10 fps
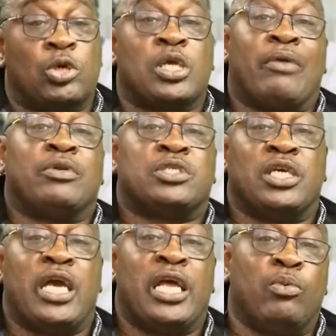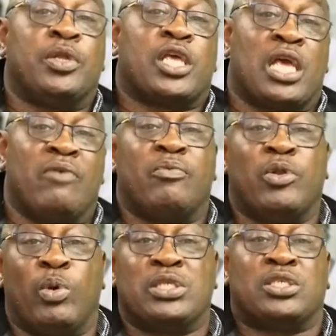could guarantee anyone that came from the
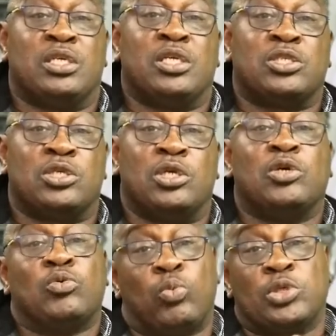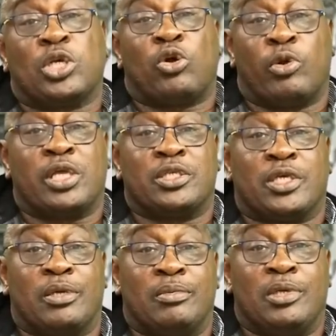West Indies was a cricketer,
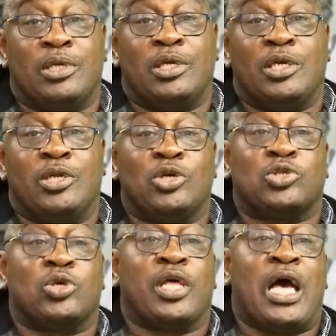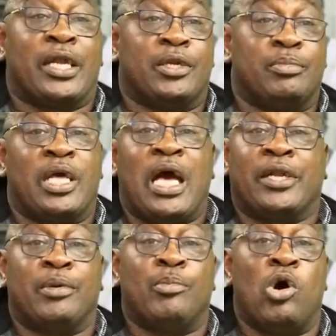you know, so they had
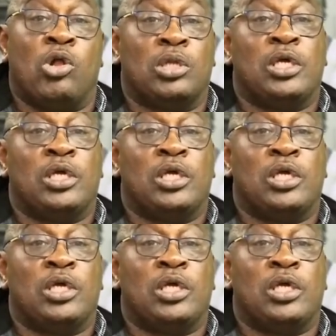them all.